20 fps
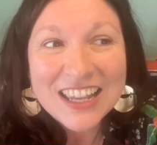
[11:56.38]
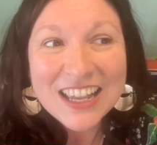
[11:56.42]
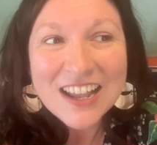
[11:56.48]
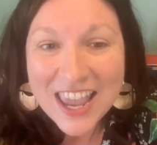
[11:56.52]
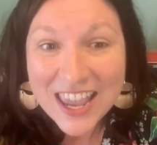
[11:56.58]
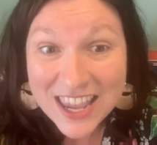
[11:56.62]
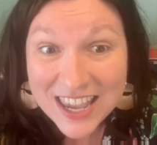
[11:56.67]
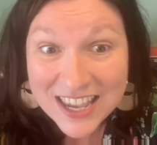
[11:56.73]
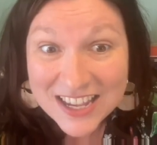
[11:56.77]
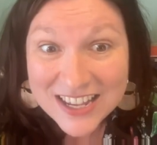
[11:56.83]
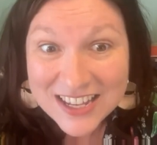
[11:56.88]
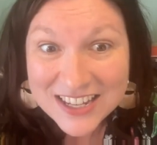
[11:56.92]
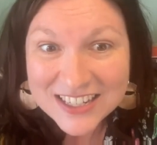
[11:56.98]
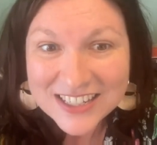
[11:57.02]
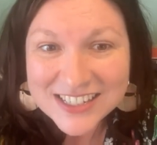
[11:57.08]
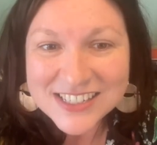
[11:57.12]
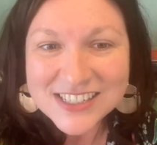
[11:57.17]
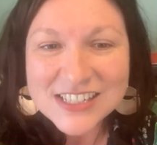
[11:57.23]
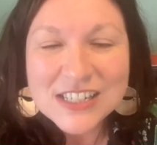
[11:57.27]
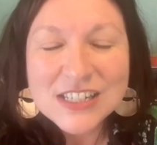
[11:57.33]

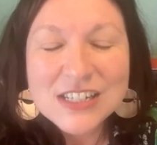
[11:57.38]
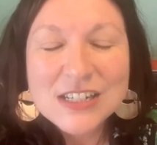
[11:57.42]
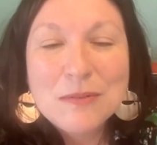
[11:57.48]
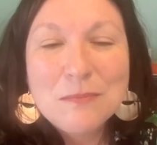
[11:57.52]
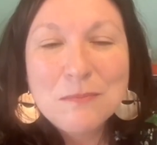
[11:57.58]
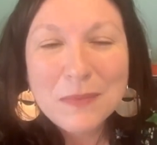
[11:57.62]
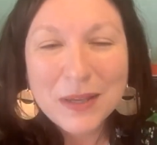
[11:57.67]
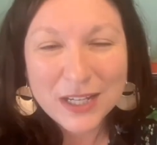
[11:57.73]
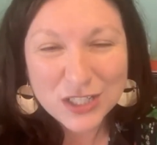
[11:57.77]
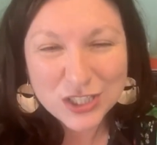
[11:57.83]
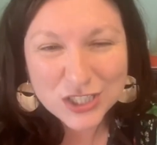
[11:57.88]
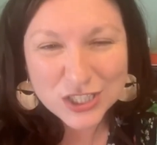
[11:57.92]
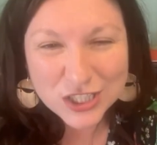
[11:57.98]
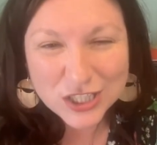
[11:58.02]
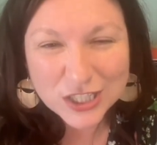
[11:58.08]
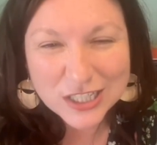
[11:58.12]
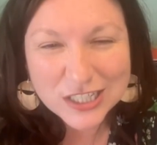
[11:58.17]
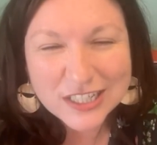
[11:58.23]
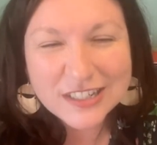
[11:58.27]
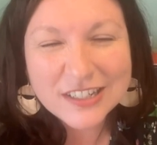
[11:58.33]
And make
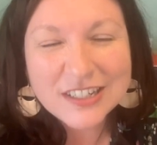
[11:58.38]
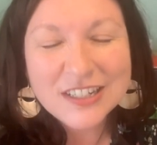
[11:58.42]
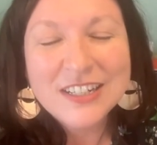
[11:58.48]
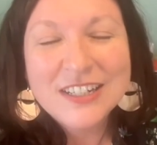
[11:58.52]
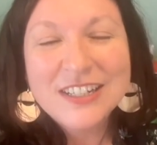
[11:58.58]
sure